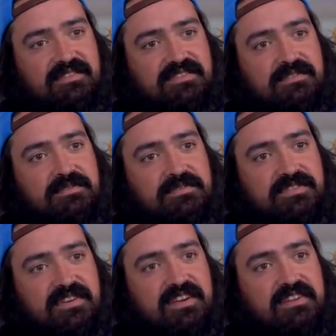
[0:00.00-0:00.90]
It was a cool
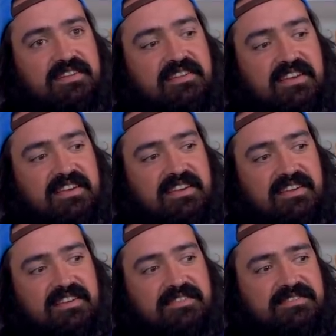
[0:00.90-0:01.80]
strain. It
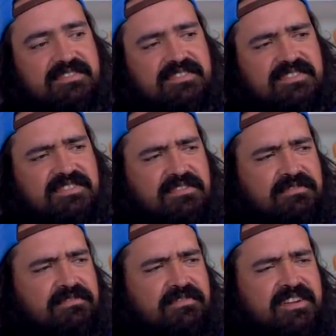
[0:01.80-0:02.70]
it was just so
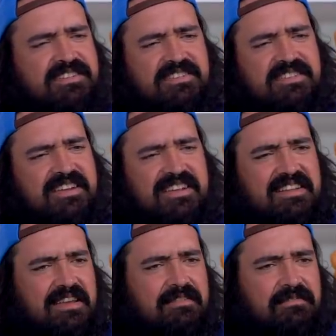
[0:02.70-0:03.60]
fresh and kind
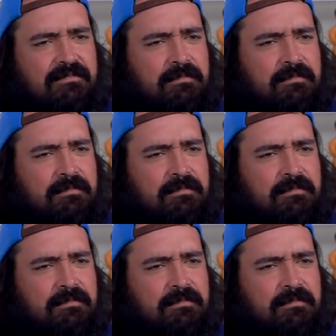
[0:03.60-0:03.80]
of like